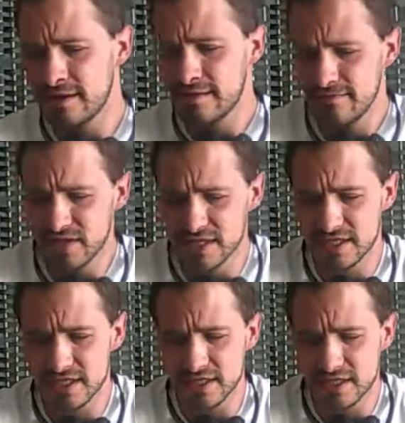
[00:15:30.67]
This
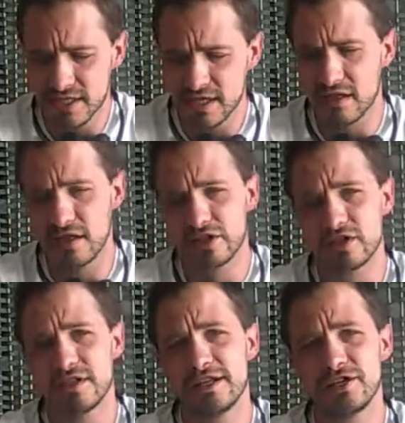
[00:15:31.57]
is the
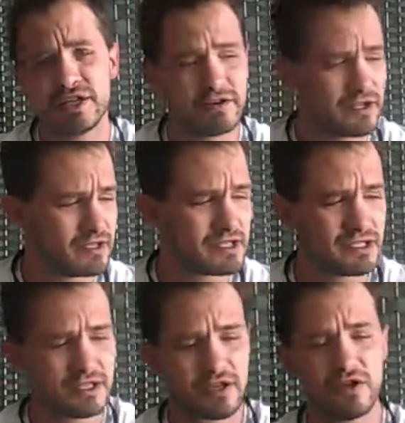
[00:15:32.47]
psychological engineering. This
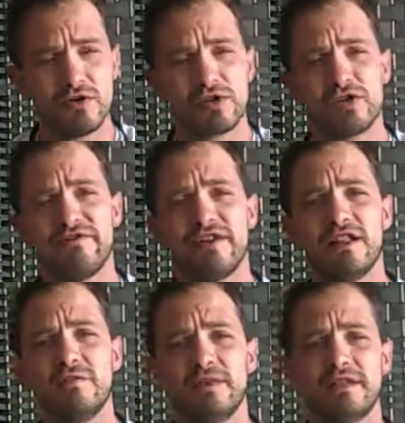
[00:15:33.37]
is the culture
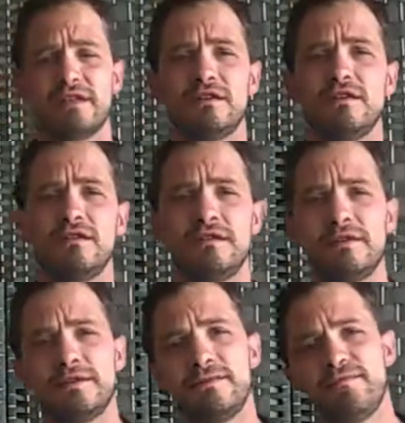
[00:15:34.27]
development
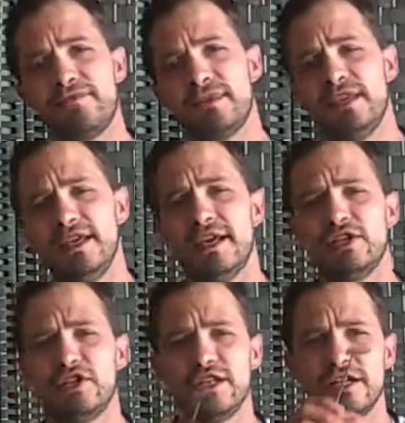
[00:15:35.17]

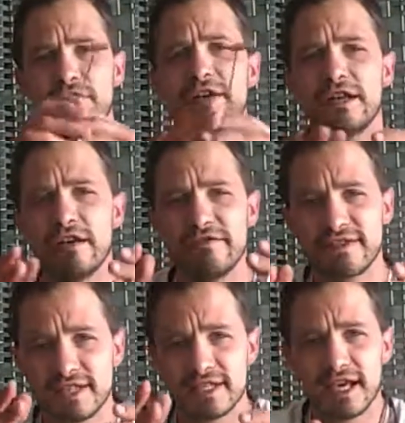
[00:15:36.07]
engineering of
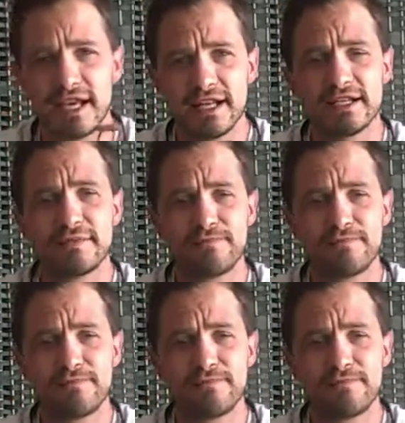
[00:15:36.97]
societies.